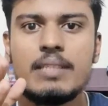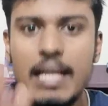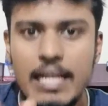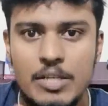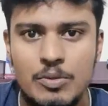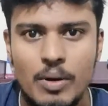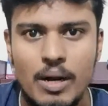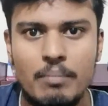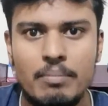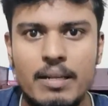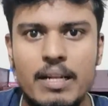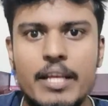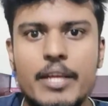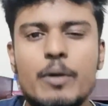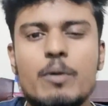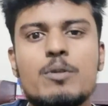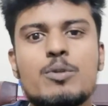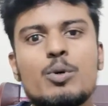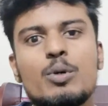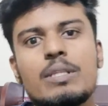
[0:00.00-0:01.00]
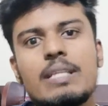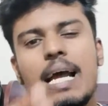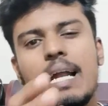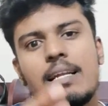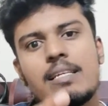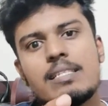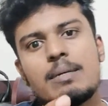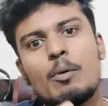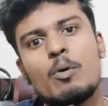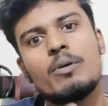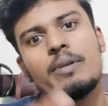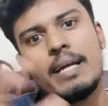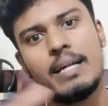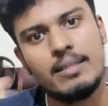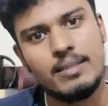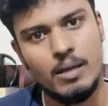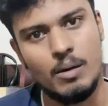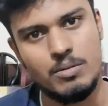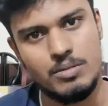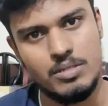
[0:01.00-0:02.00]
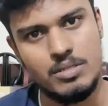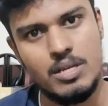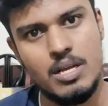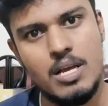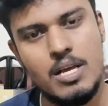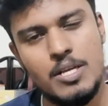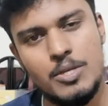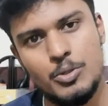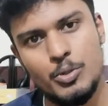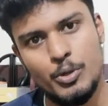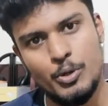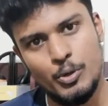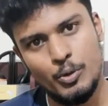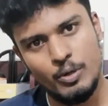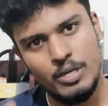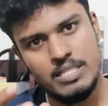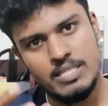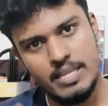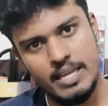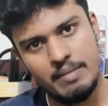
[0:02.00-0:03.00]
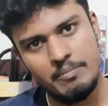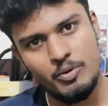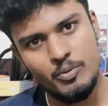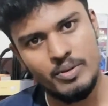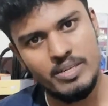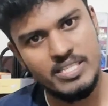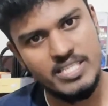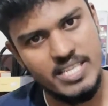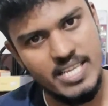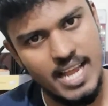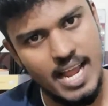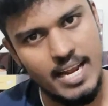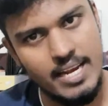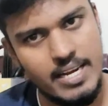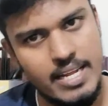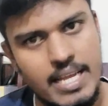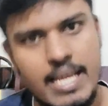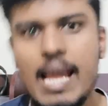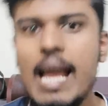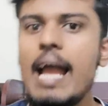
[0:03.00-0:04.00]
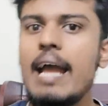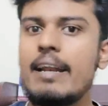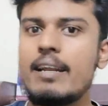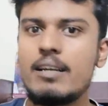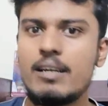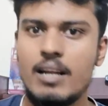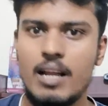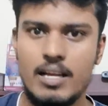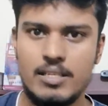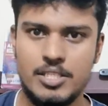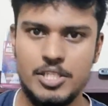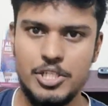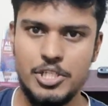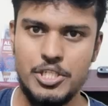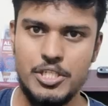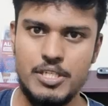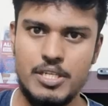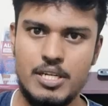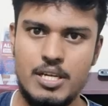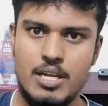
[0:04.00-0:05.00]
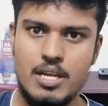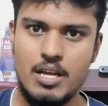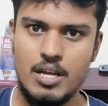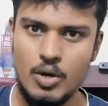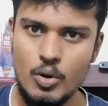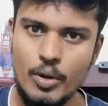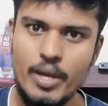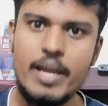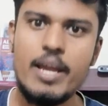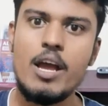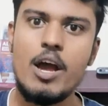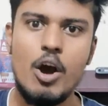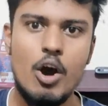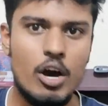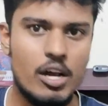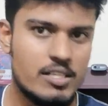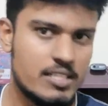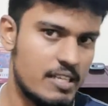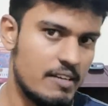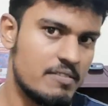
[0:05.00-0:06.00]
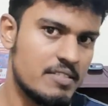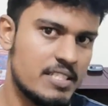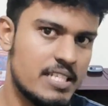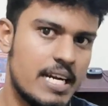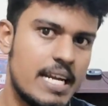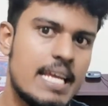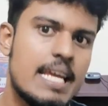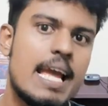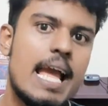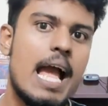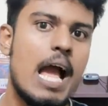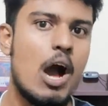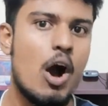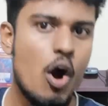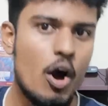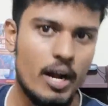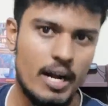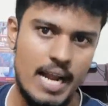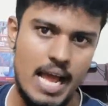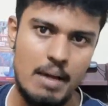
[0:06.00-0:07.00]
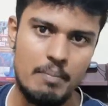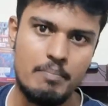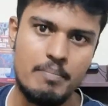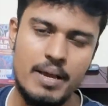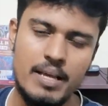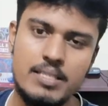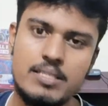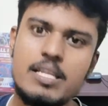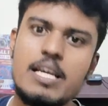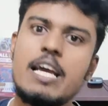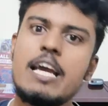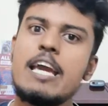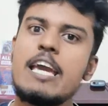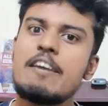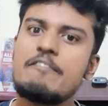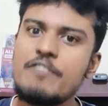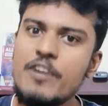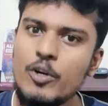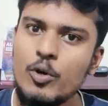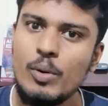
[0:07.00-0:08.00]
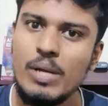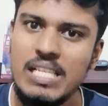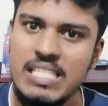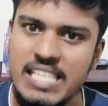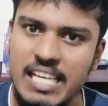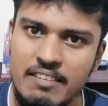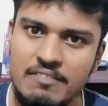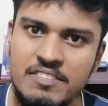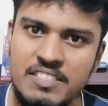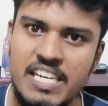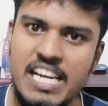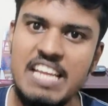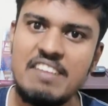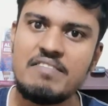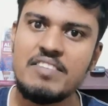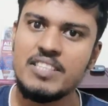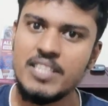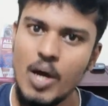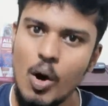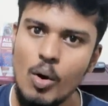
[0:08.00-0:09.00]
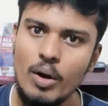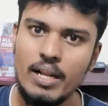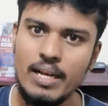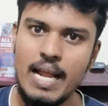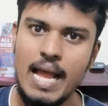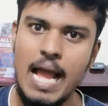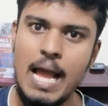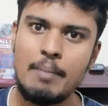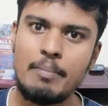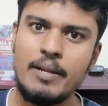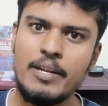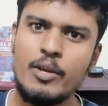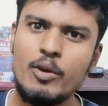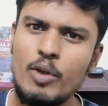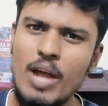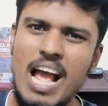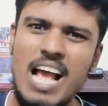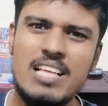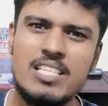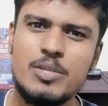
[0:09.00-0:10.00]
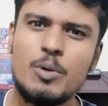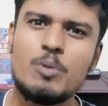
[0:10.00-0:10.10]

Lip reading: that is what I'm telling you. So that is about 10,000. So you decide between T&D and a class session, okay, or self-study or an app based. If you're doing self-study without an app and you're